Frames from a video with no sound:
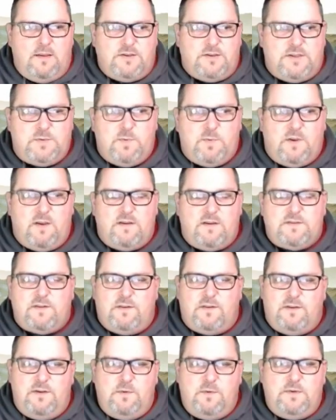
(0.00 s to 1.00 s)
just because
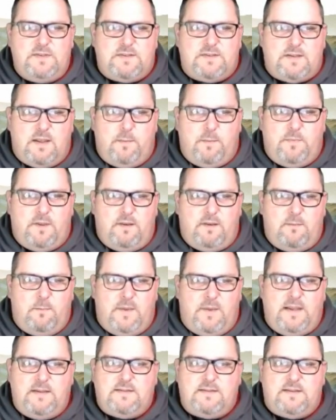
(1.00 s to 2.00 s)
they're doing something
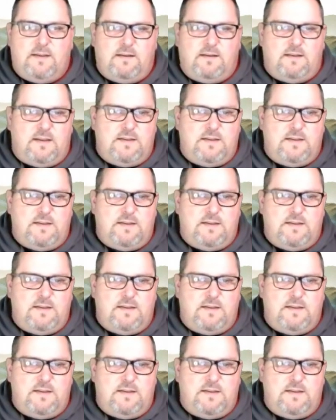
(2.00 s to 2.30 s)
means that